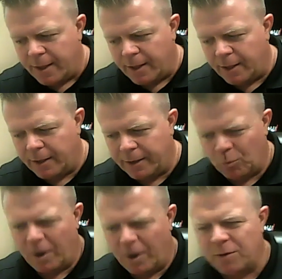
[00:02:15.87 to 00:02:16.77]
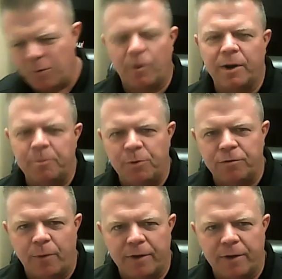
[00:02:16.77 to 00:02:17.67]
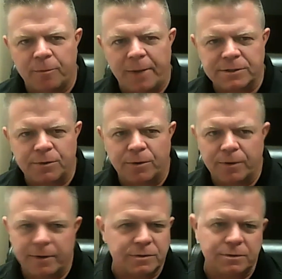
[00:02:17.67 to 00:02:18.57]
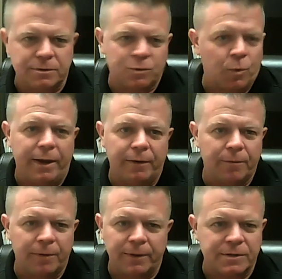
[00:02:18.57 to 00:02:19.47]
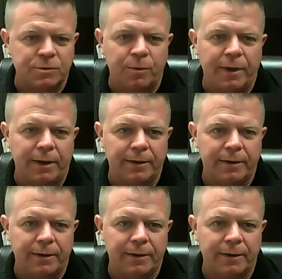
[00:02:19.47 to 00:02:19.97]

And why did we want to move away from X-Core? It's weight, really it's weight.